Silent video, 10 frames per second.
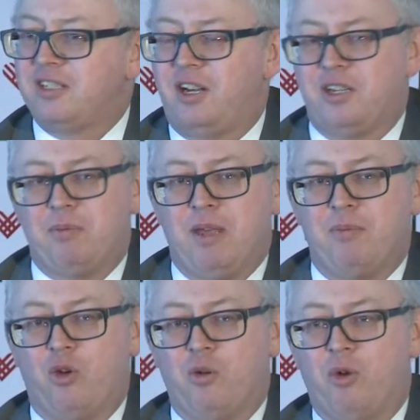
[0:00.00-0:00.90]
started to make
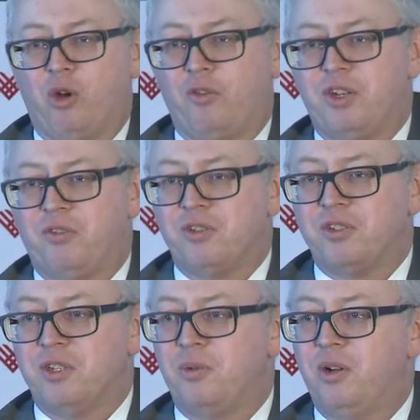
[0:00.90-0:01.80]
more and more of a
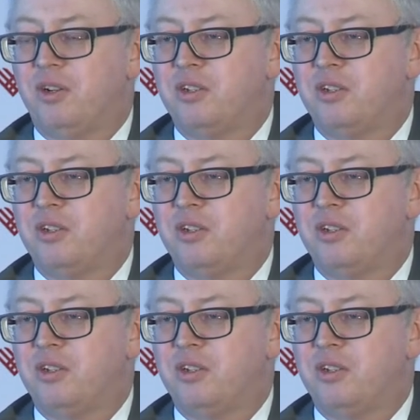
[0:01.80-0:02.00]
difference in the world.